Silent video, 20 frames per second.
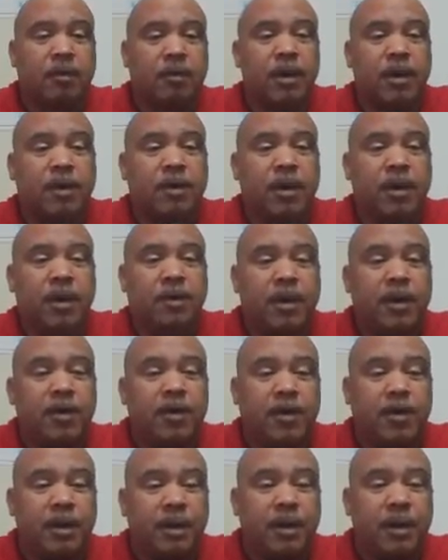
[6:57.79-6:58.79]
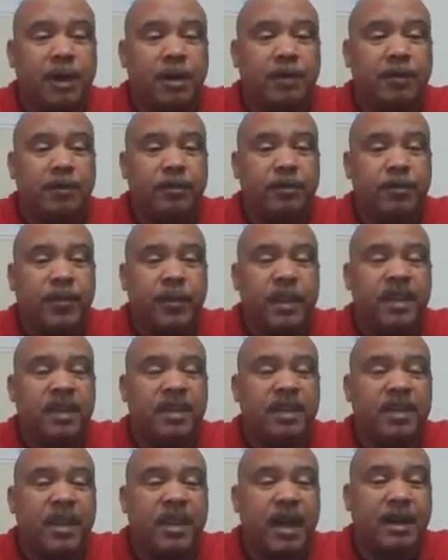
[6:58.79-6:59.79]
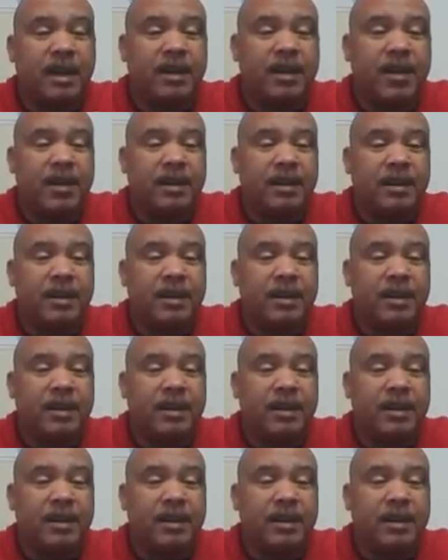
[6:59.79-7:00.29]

come up on target, not take the